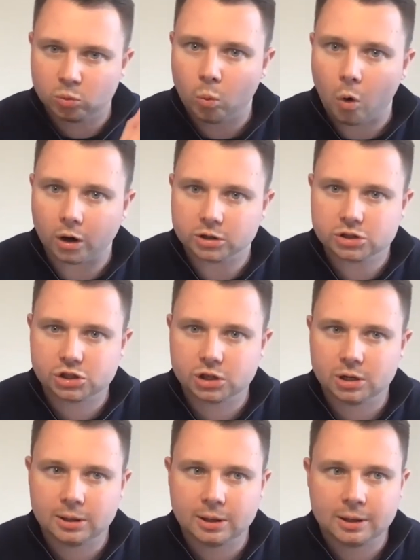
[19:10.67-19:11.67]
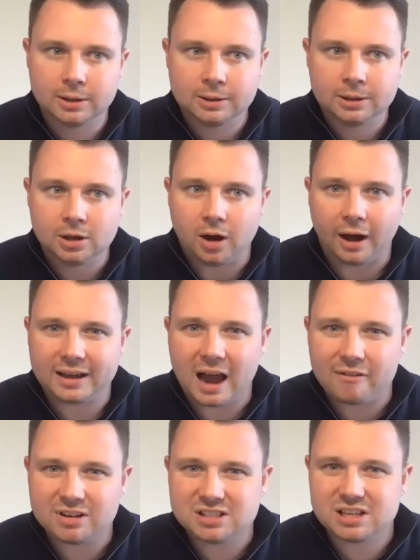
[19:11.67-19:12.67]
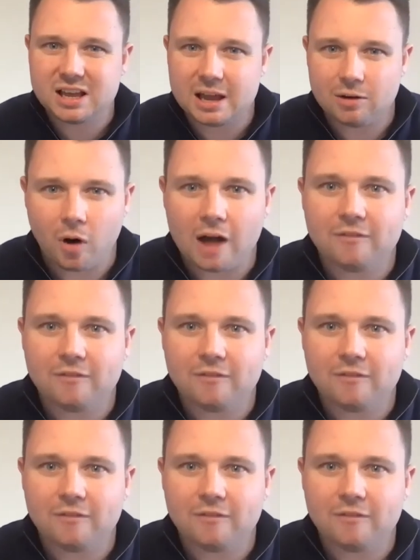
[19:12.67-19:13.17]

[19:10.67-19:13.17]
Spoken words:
watch. I guarantee it, right?